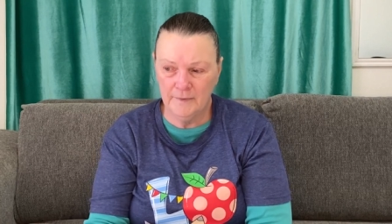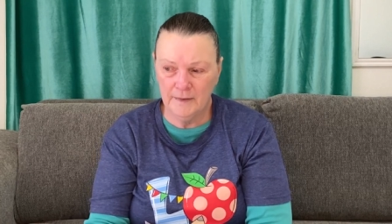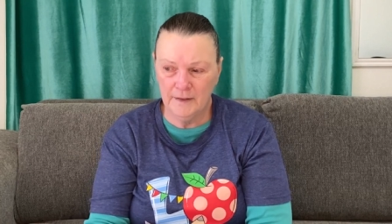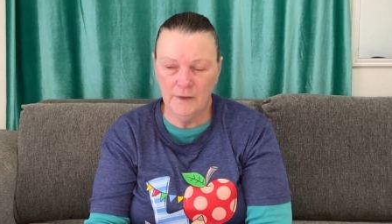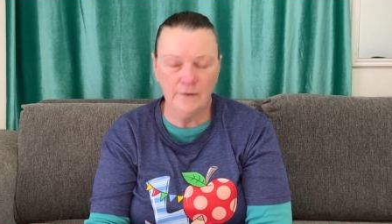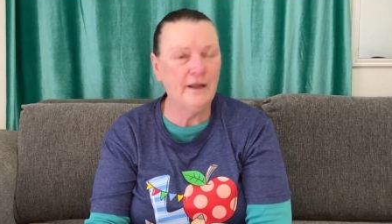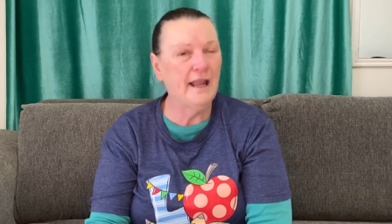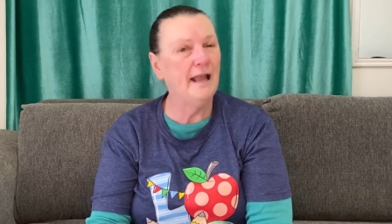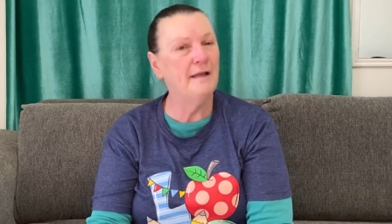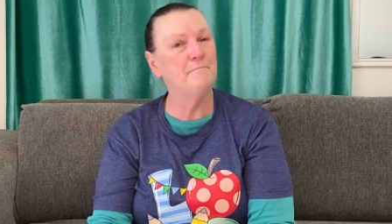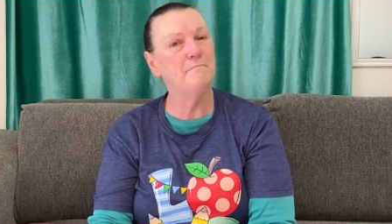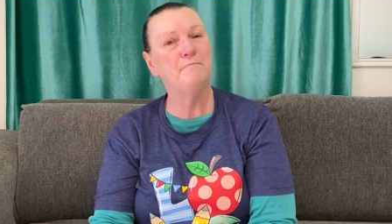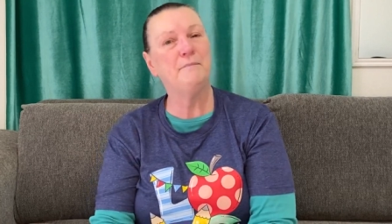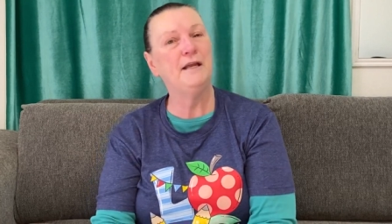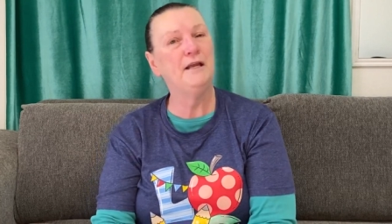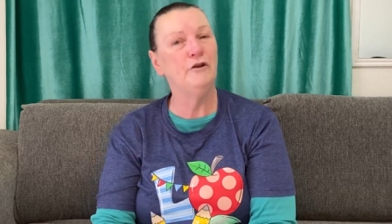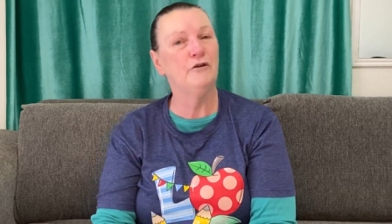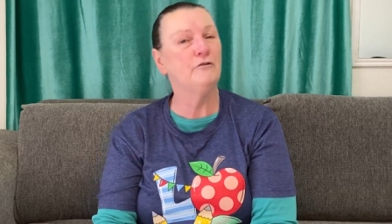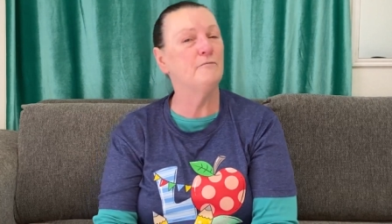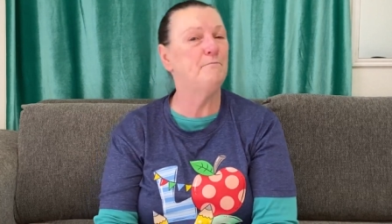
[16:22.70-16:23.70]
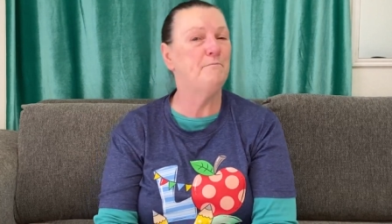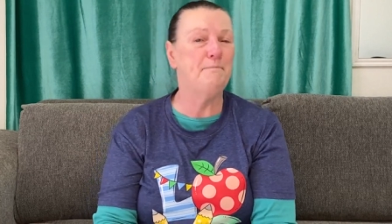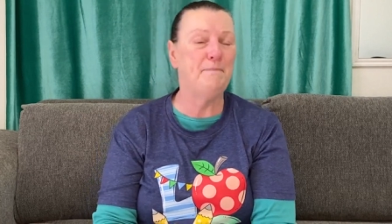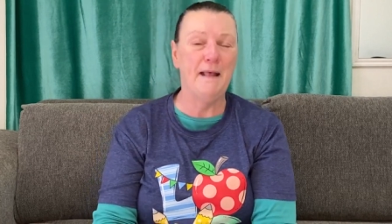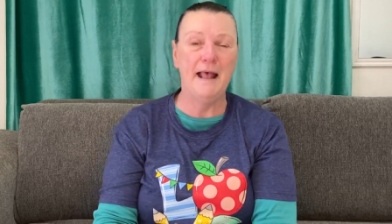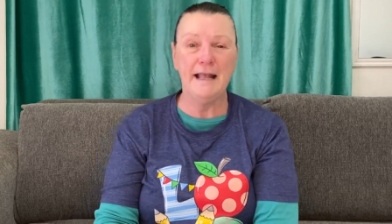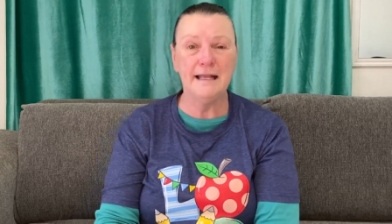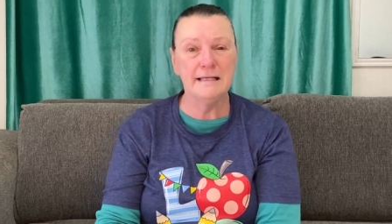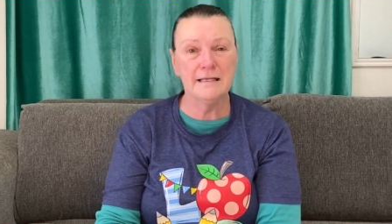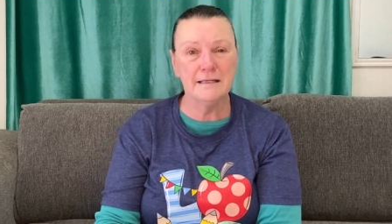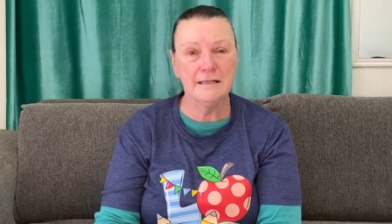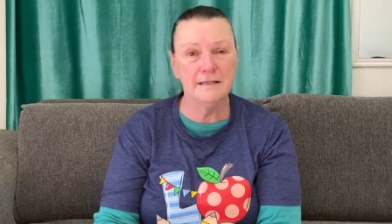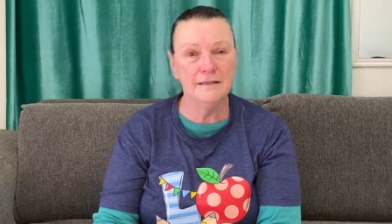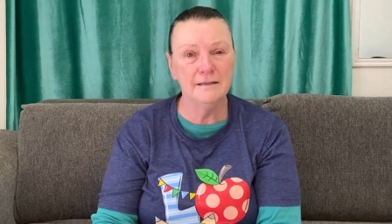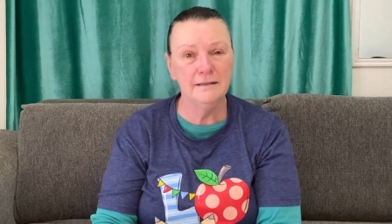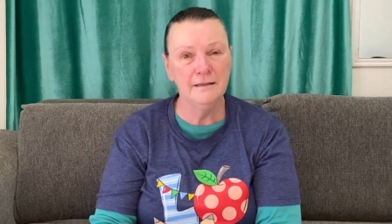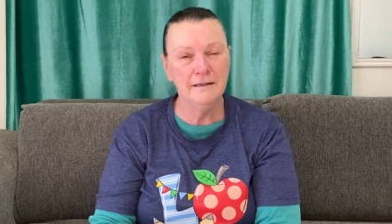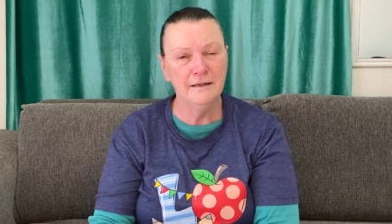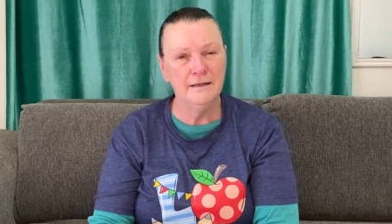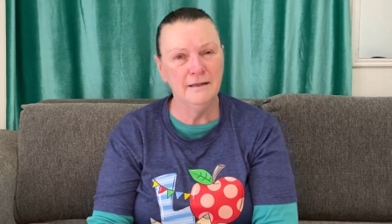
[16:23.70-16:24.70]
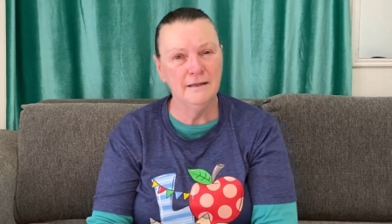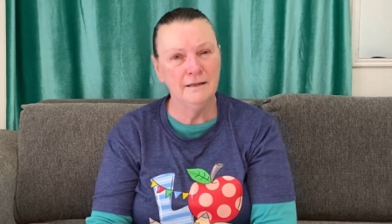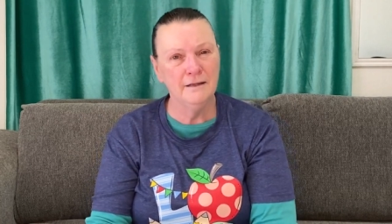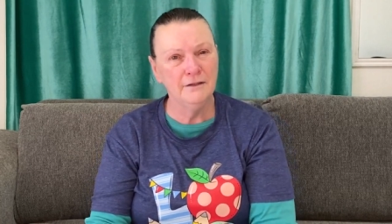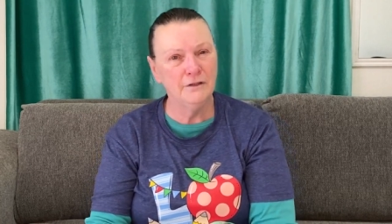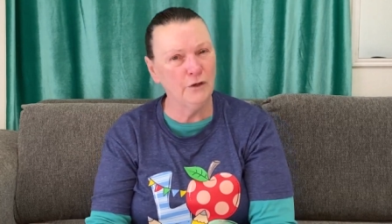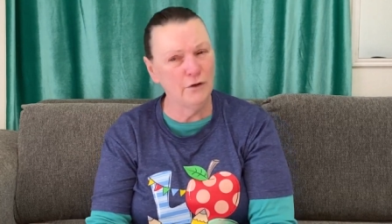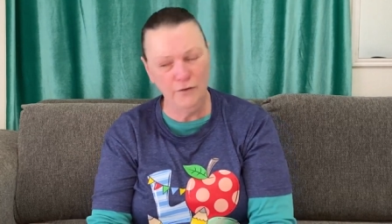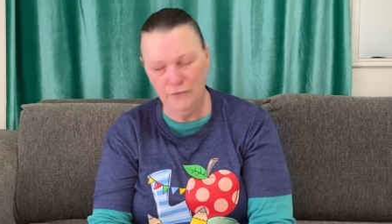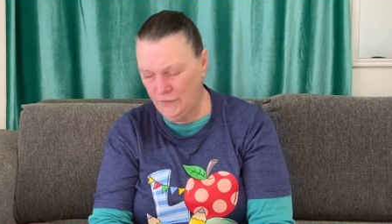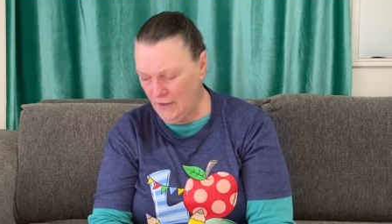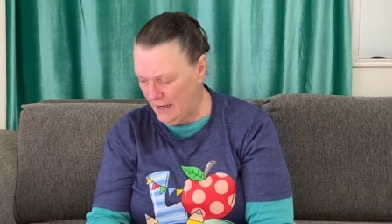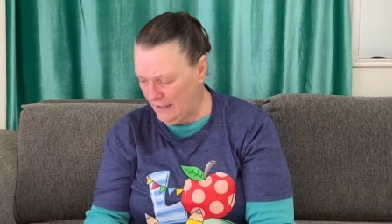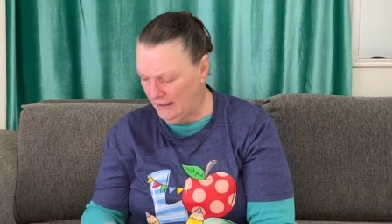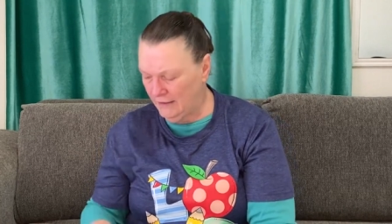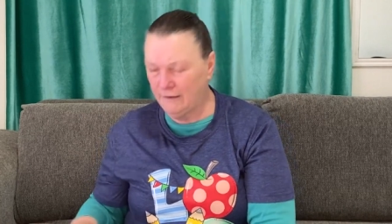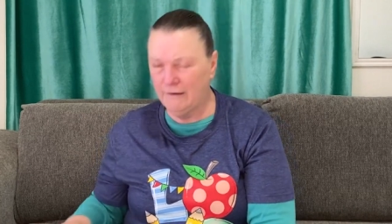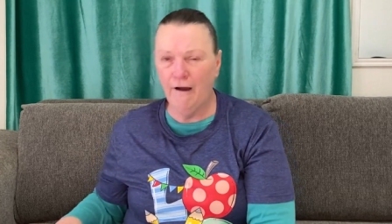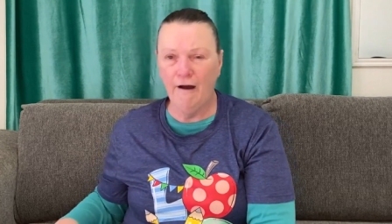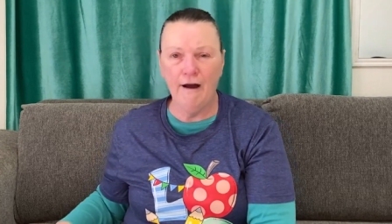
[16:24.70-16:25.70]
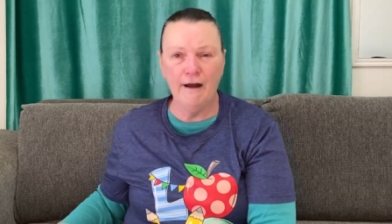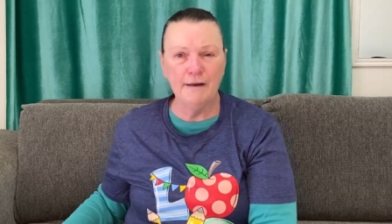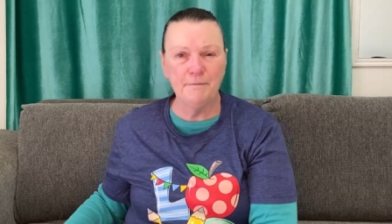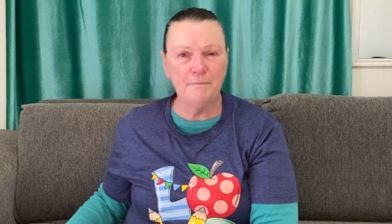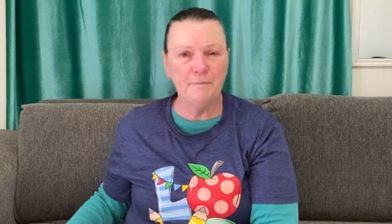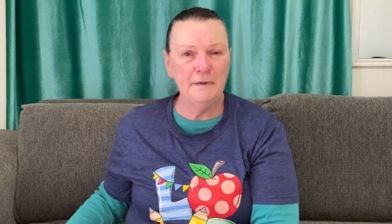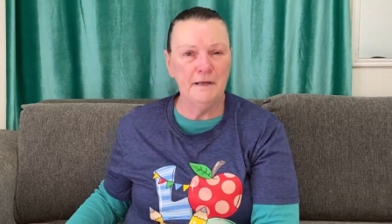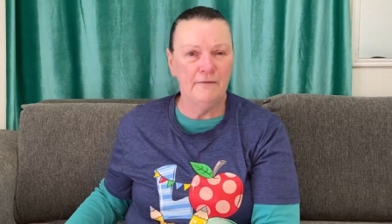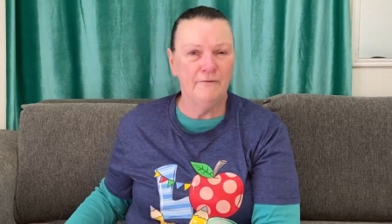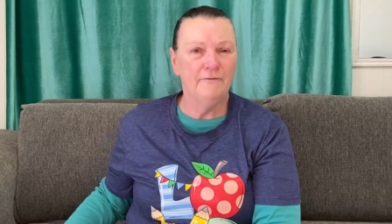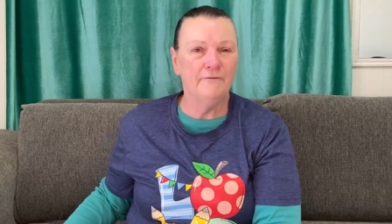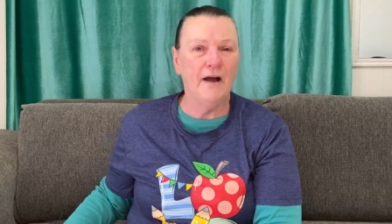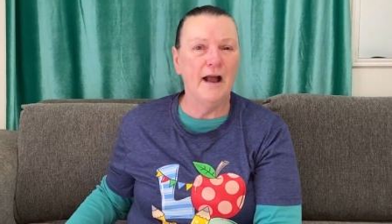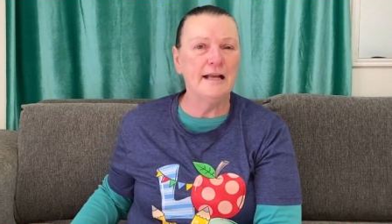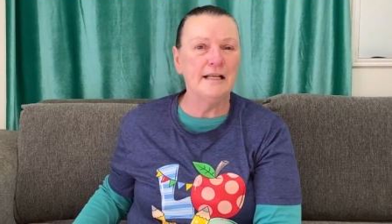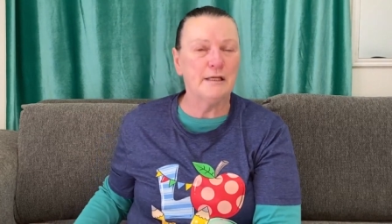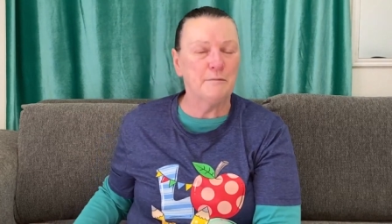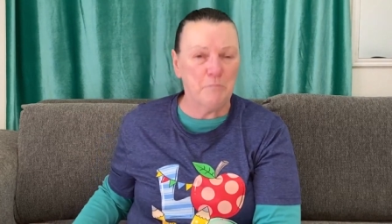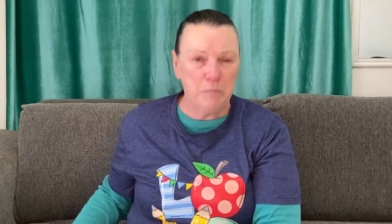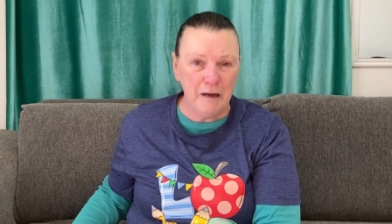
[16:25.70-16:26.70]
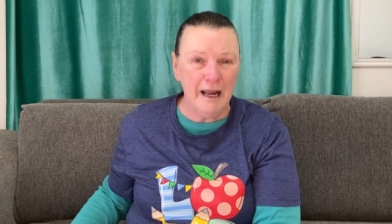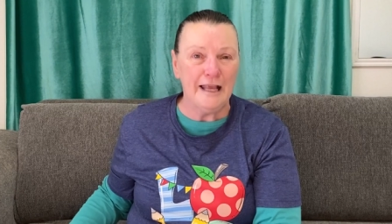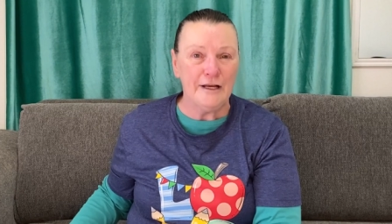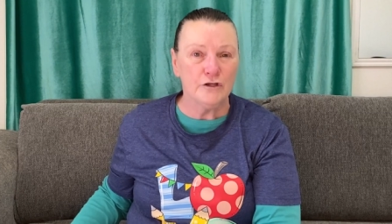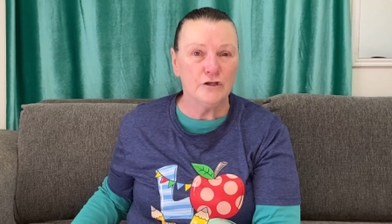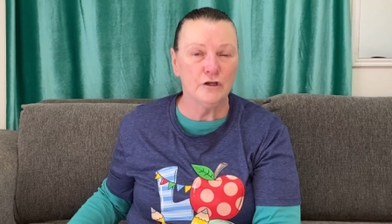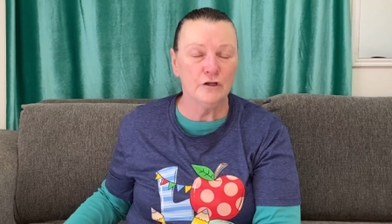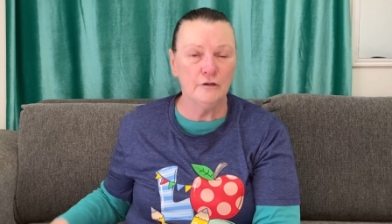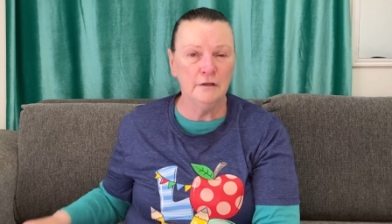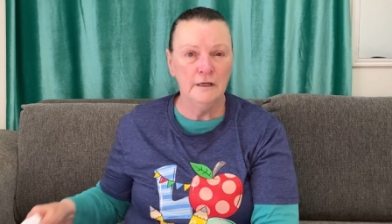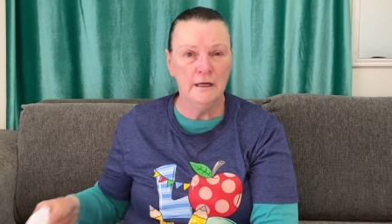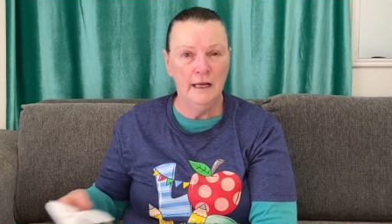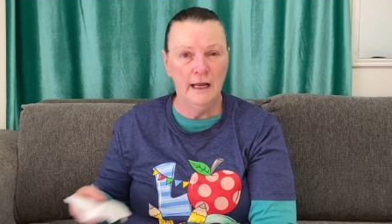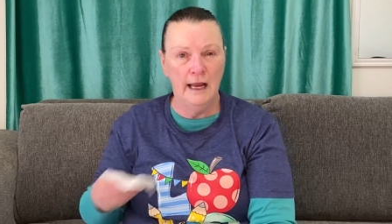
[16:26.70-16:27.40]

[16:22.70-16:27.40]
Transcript: You can't be your best. Do you think God finds pleasure